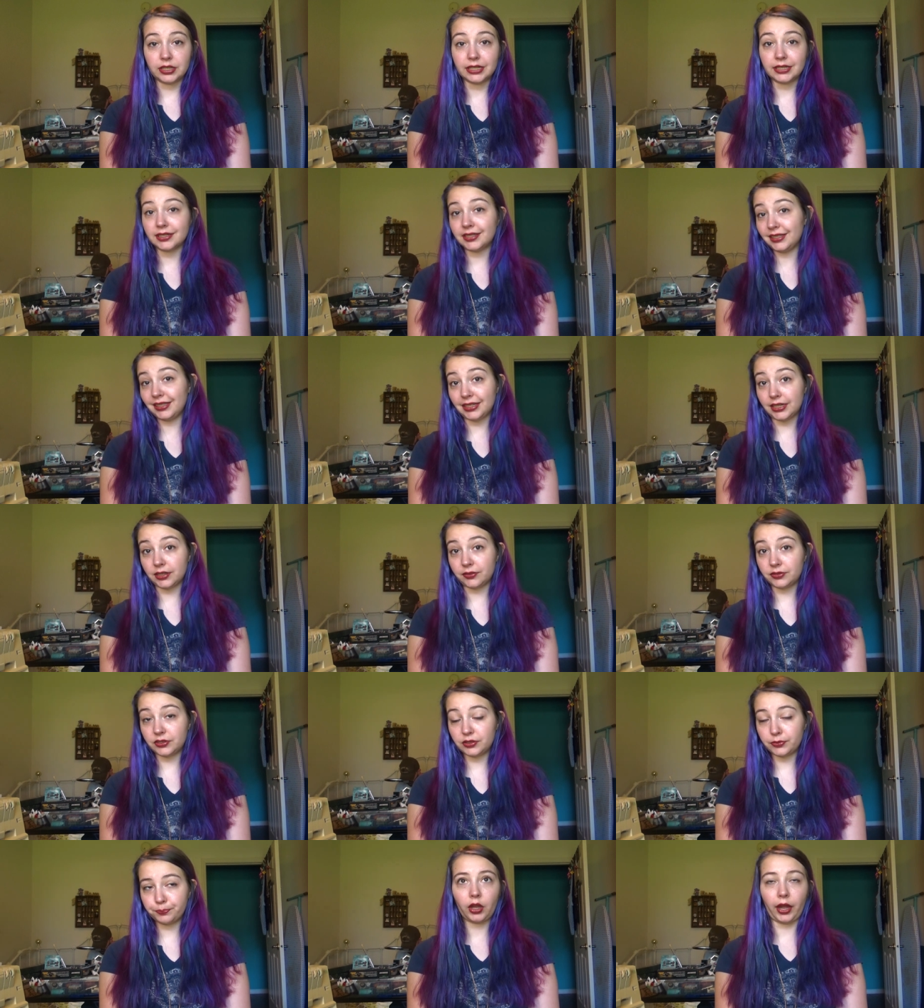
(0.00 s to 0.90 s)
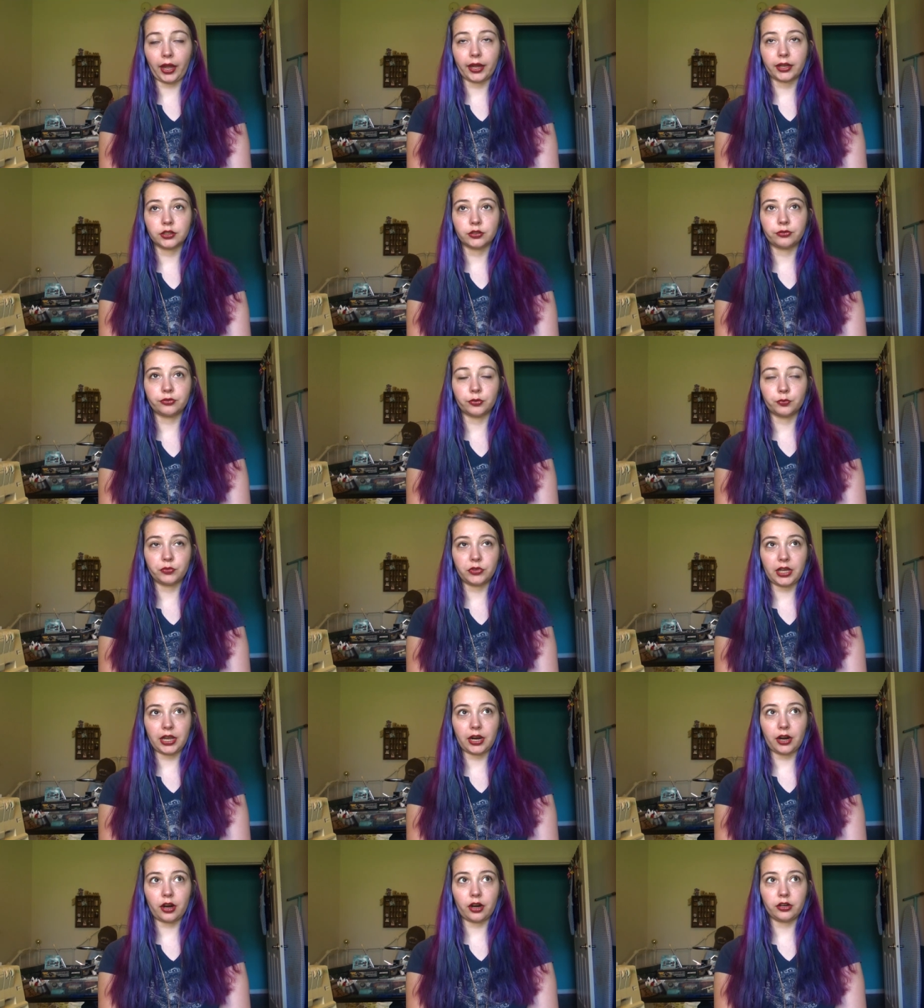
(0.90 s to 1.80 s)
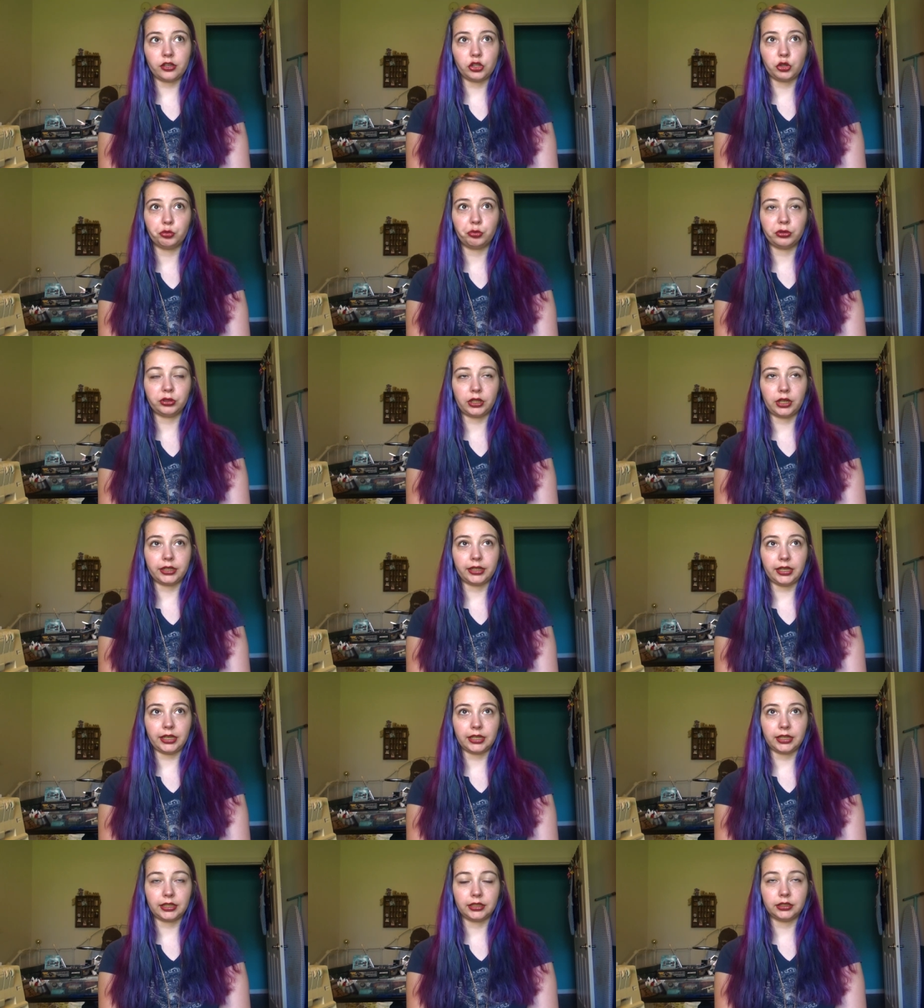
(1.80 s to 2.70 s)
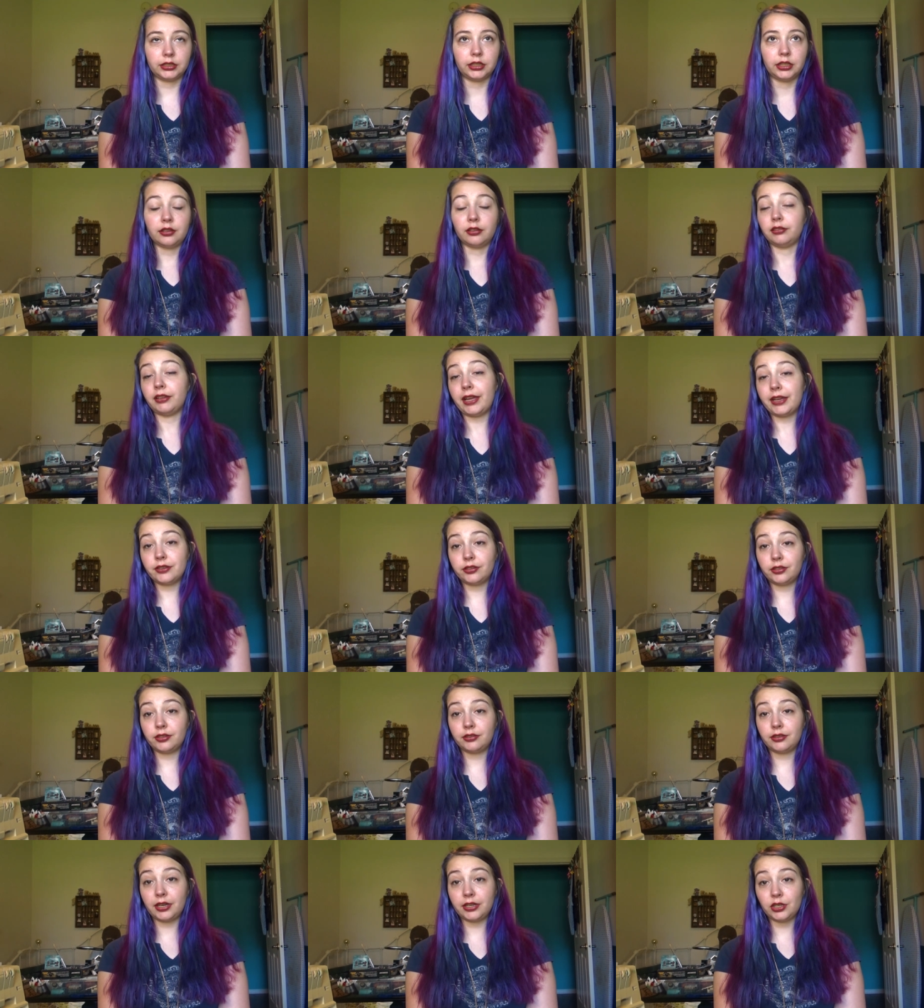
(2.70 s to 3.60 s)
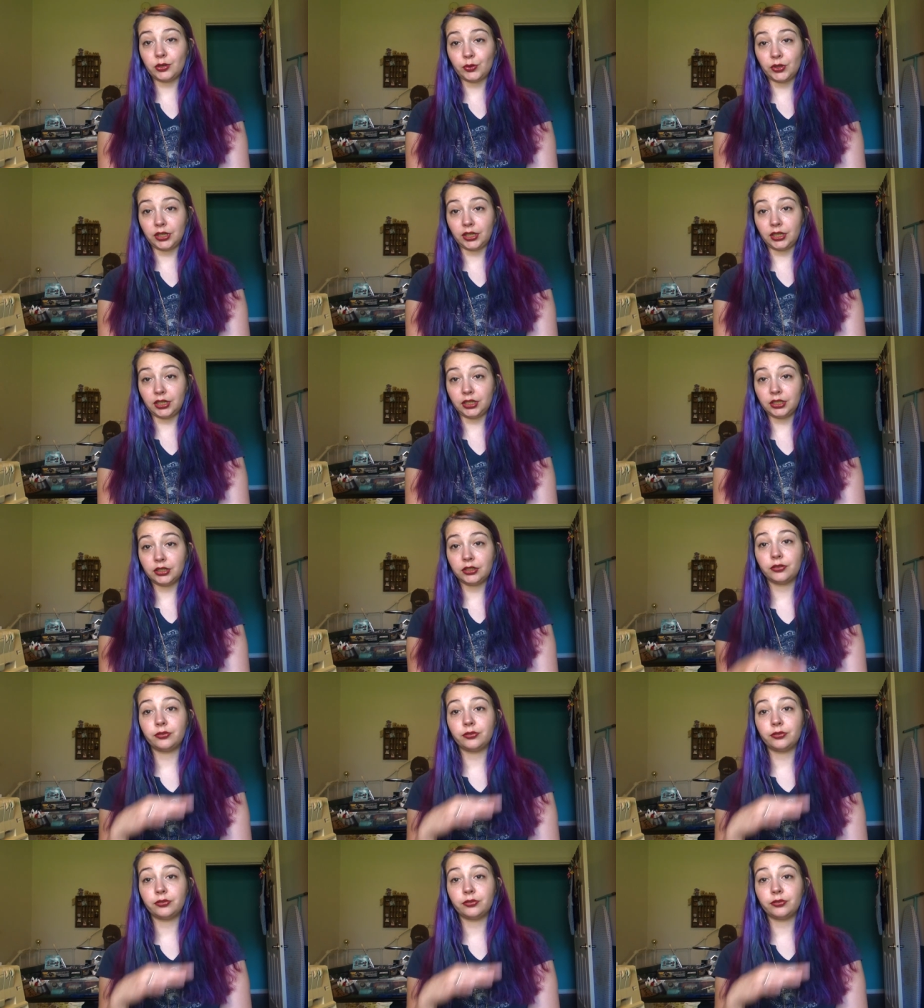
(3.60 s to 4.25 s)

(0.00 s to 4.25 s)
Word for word: the sleeves. And from there you plug in the length that you need